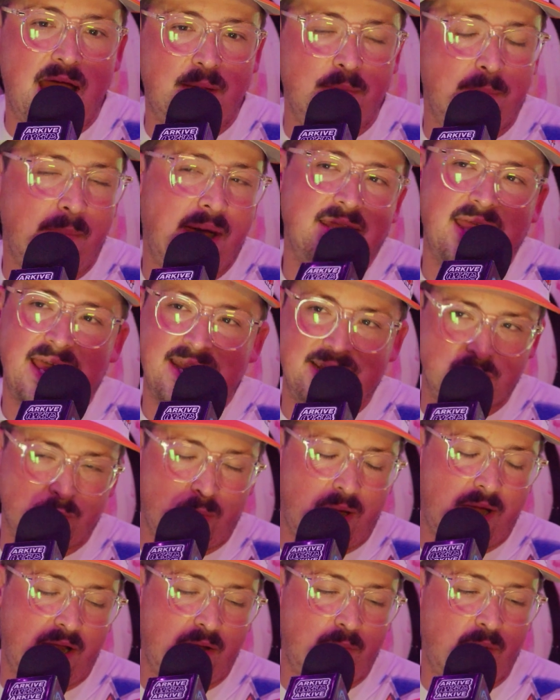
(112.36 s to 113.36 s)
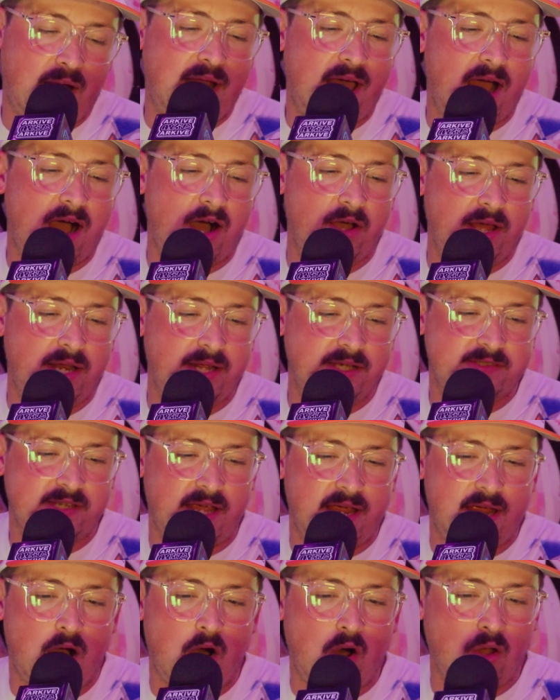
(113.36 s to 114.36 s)
my lady's wearing it right now. It is
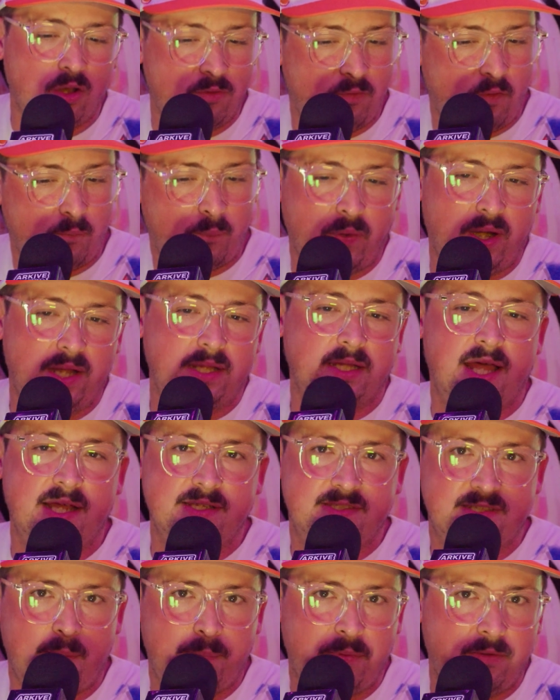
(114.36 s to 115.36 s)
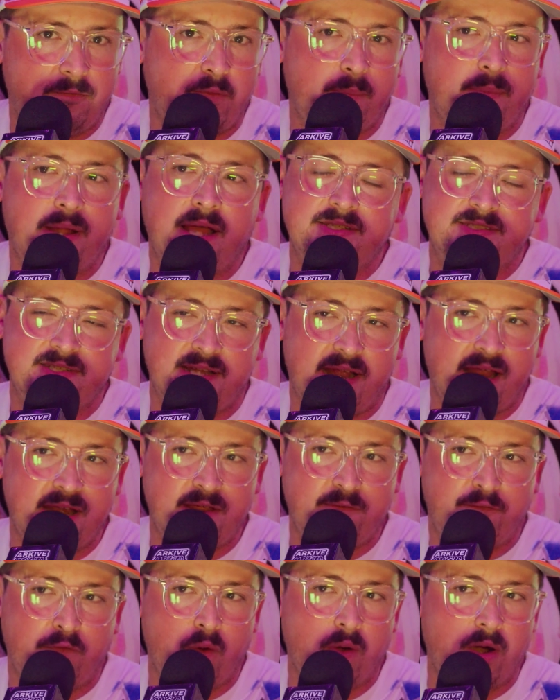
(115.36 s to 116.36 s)
a all-over print Led Zeppelin from
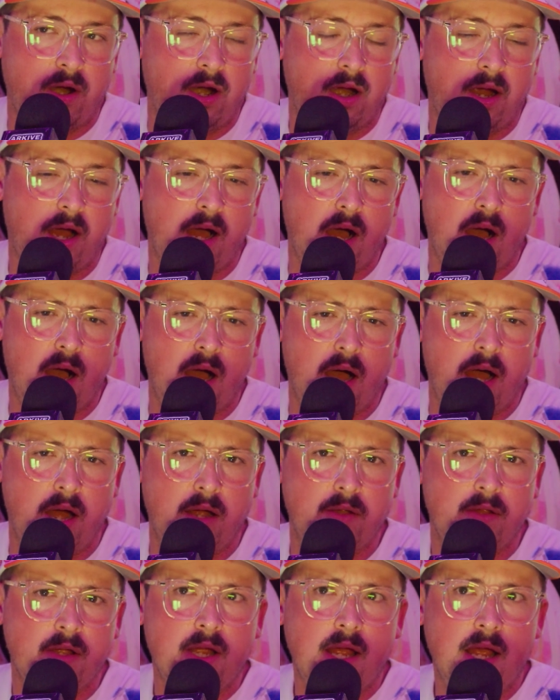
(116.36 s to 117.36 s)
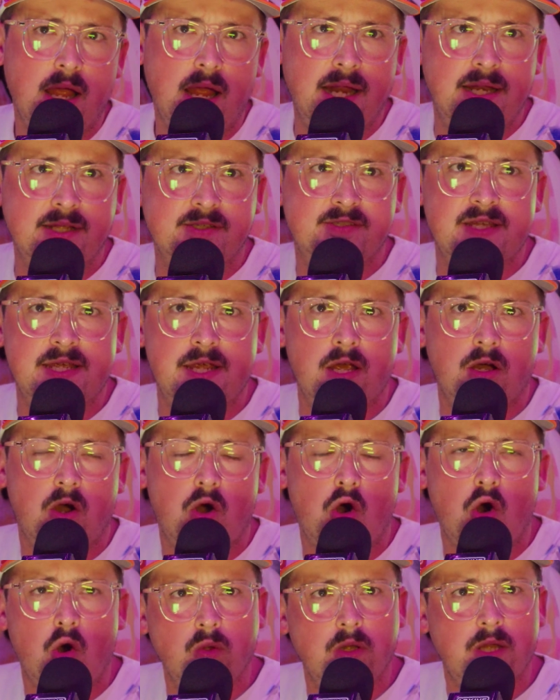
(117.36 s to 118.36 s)
1994. It is the
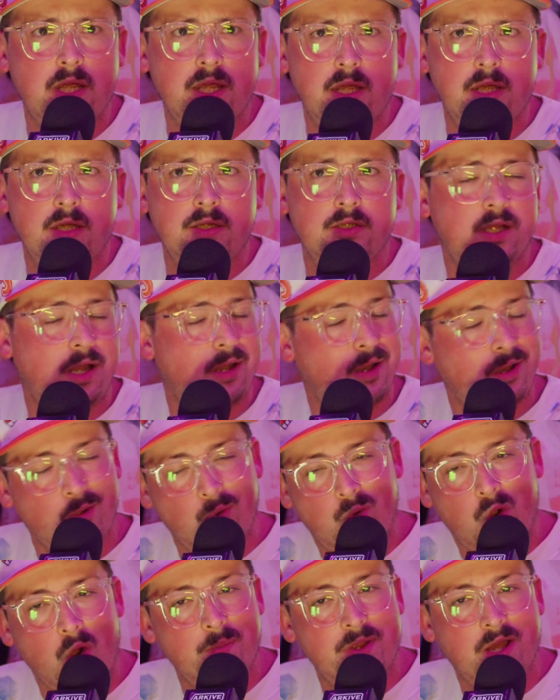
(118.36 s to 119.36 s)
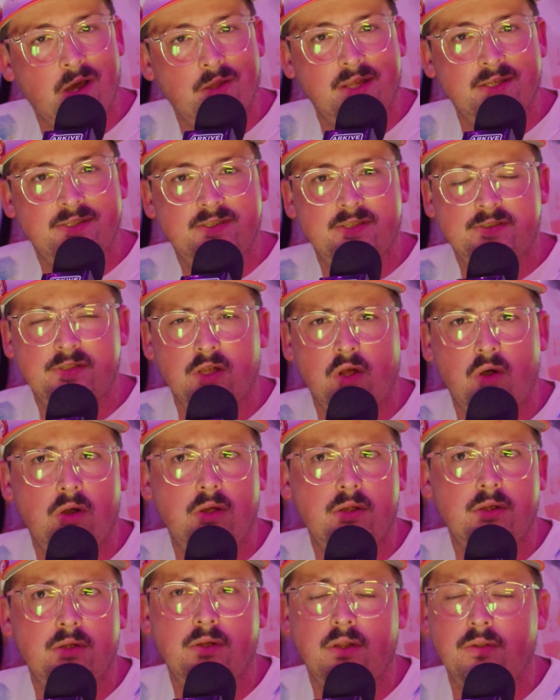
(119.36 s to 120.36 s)
holy, don't quote me on this, it's
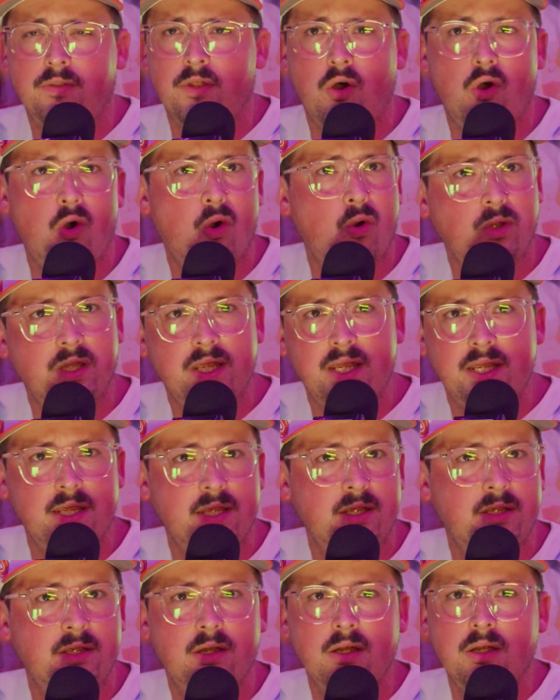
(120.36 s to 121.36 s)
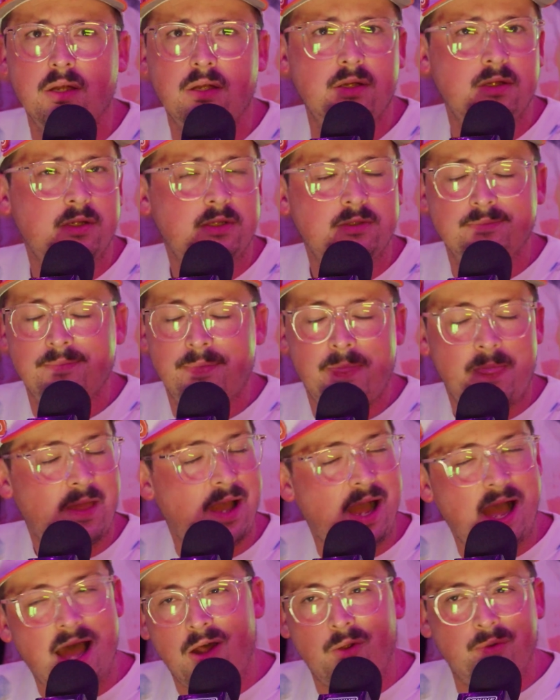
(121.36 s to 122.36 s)
the holy,
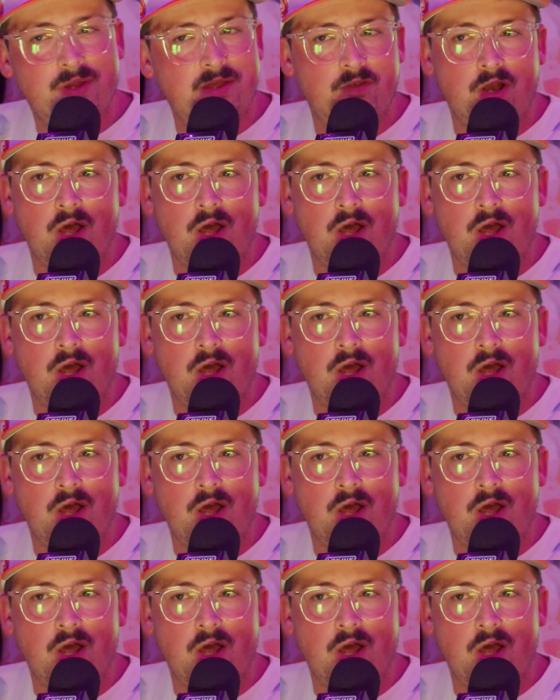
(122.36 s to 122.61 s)
I don't even